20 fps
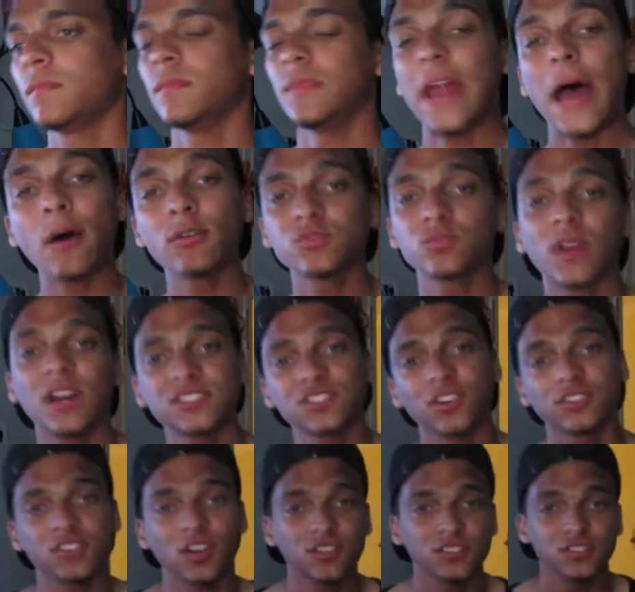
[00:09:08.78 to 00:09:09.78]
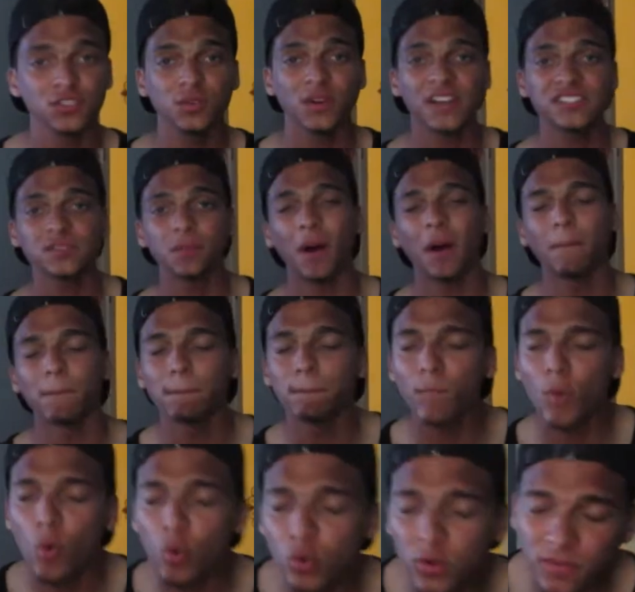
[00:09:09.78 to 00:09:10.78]
now is when I start talking to you guys about
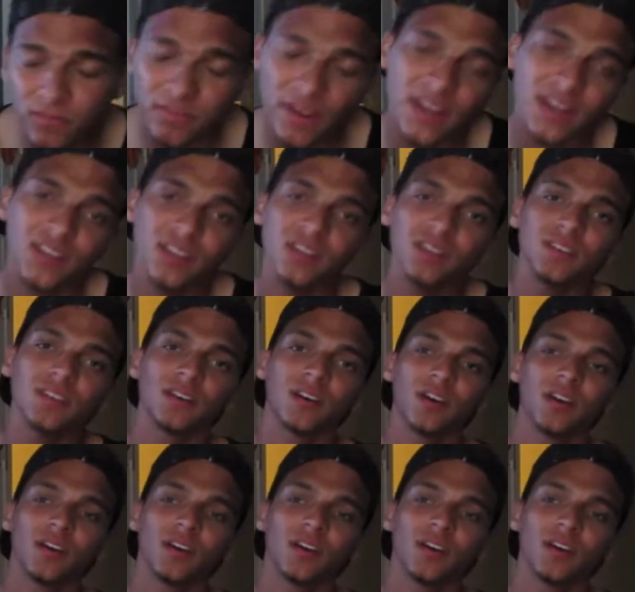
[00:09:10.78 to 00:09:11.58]
motivating